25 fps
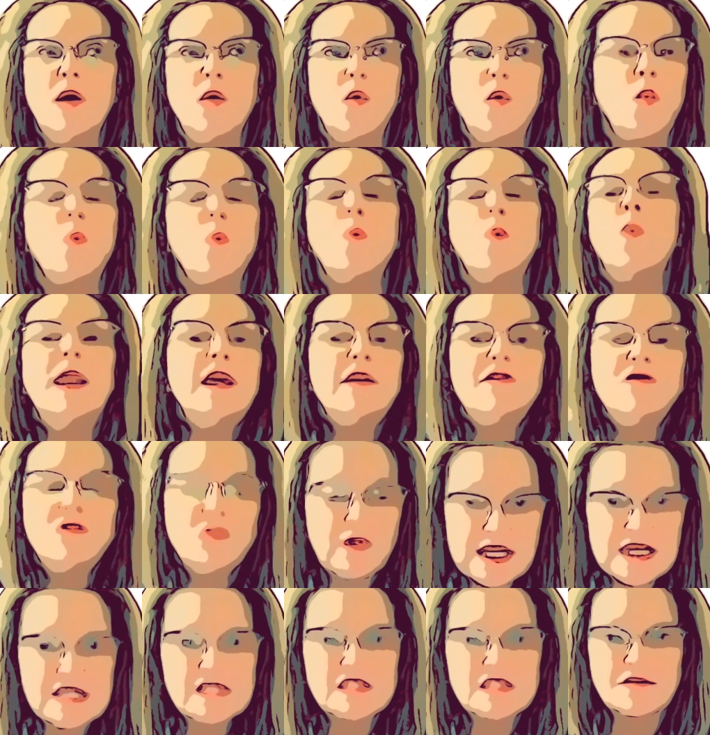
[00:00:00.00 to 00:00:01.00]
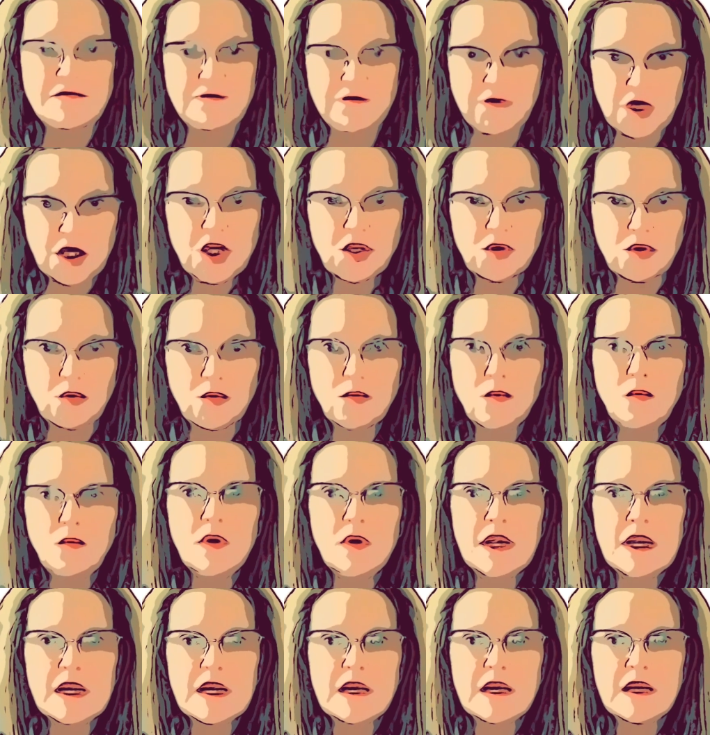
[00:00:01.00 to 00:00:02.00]
Whatever it is for you,
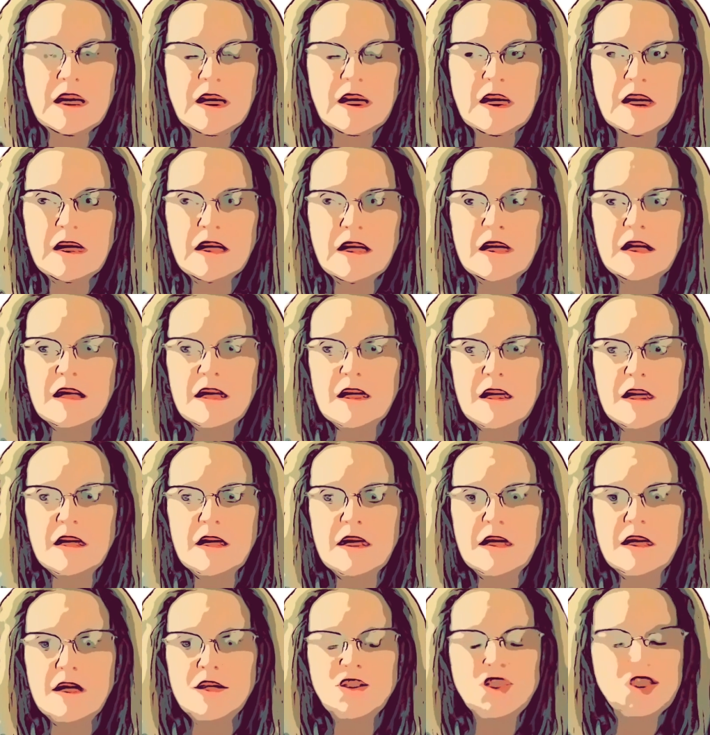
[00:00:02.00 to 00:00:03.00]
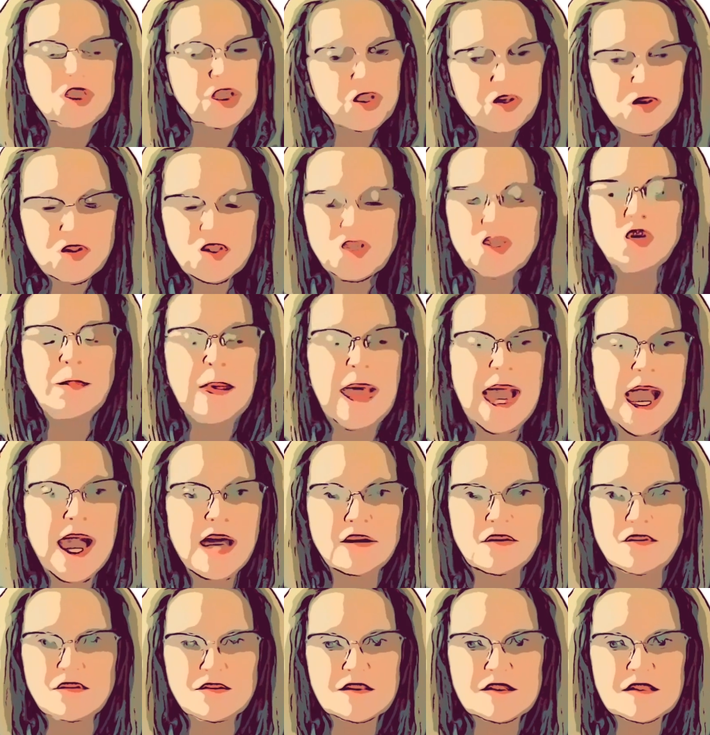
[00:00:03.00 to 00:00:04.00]
choose your
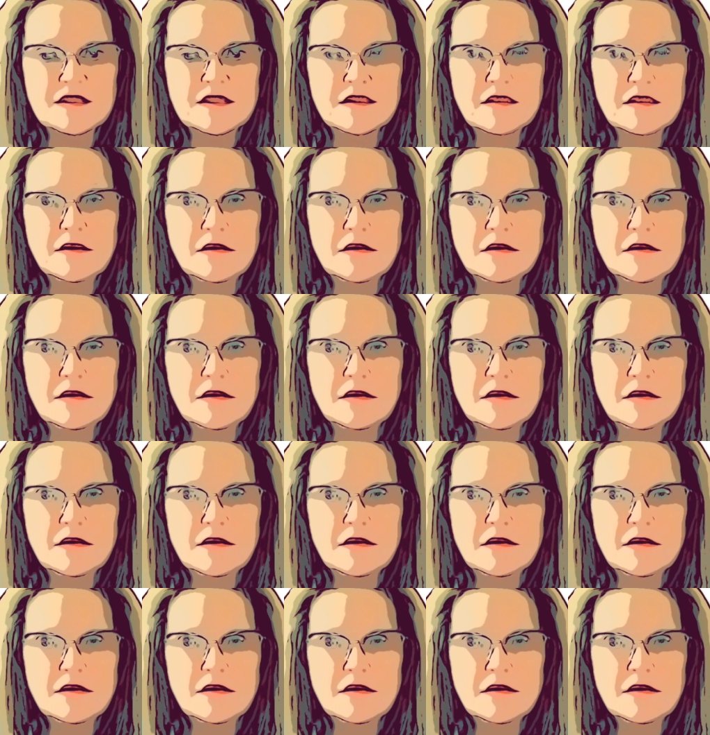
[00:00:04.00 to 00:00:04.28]
battles